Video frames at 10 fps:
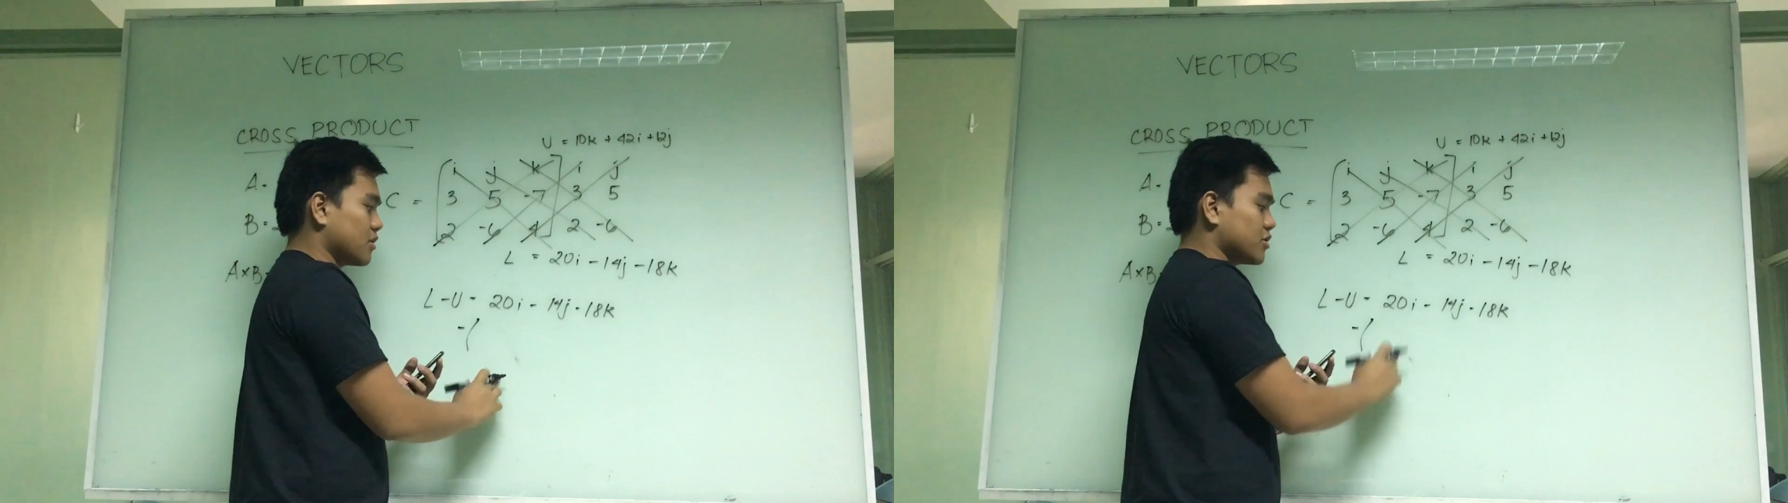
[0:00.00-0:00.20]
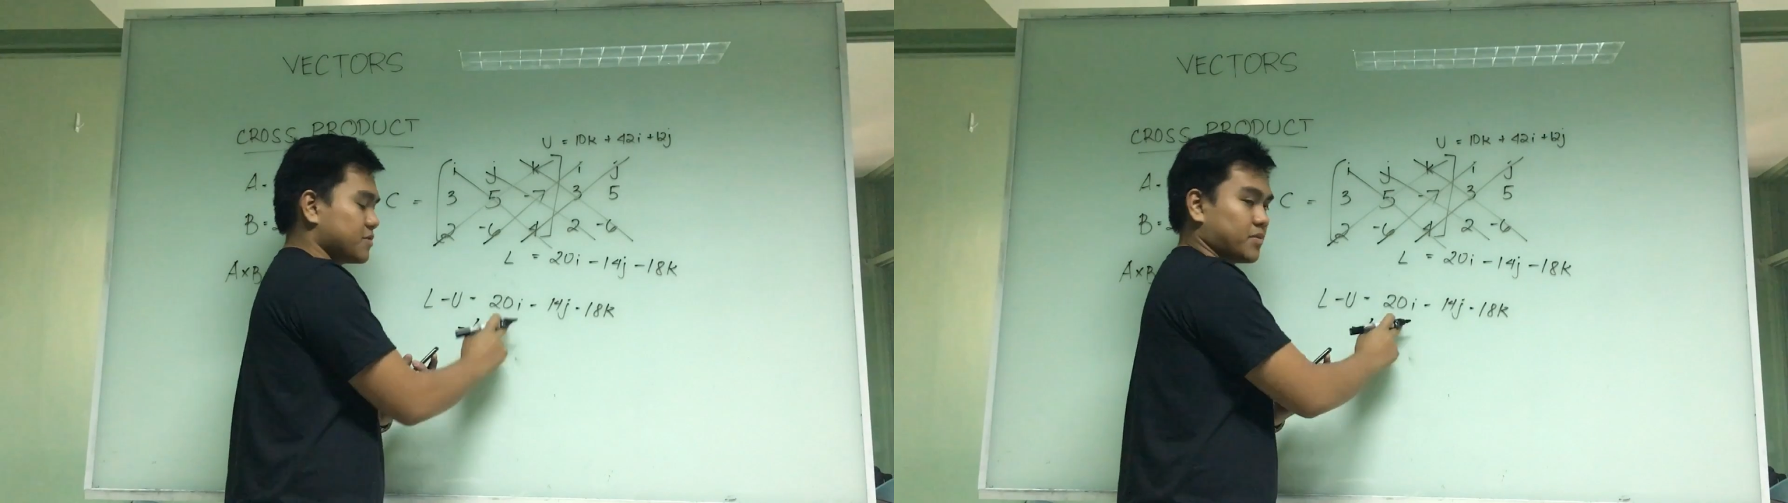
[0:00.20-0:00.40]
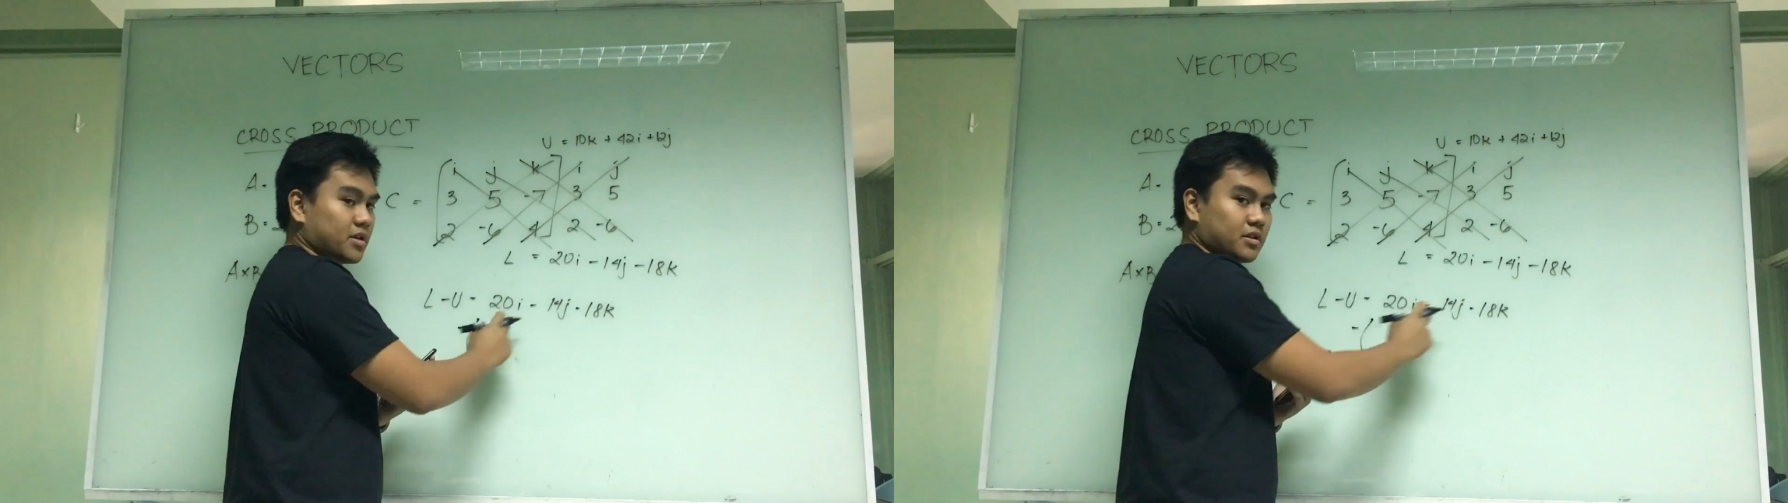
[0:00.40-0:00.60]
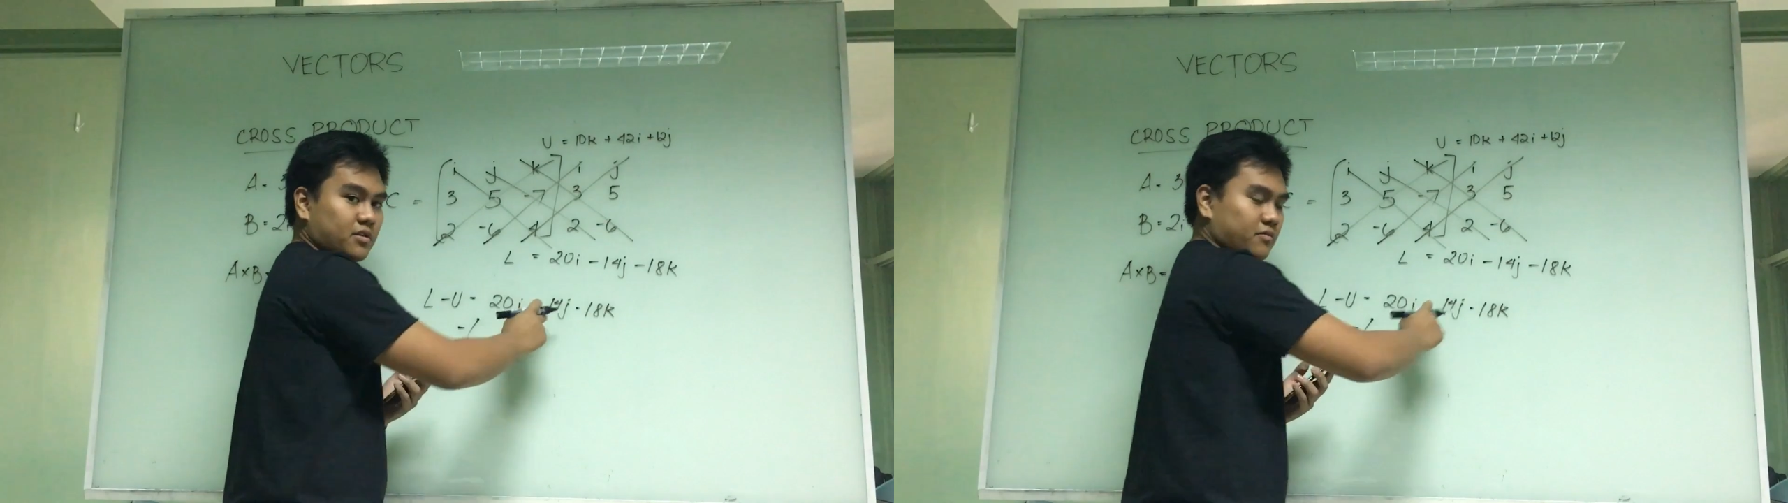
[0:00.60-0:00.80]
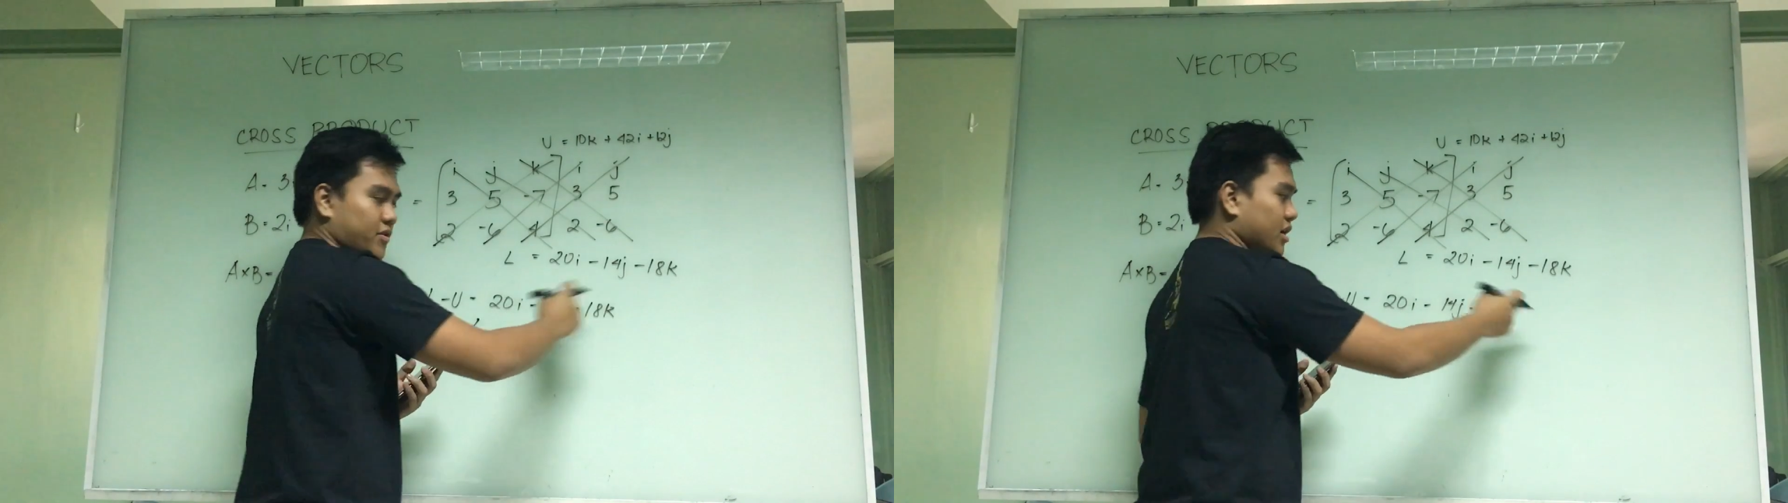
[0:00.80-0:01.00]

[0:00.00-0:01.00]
the corresponding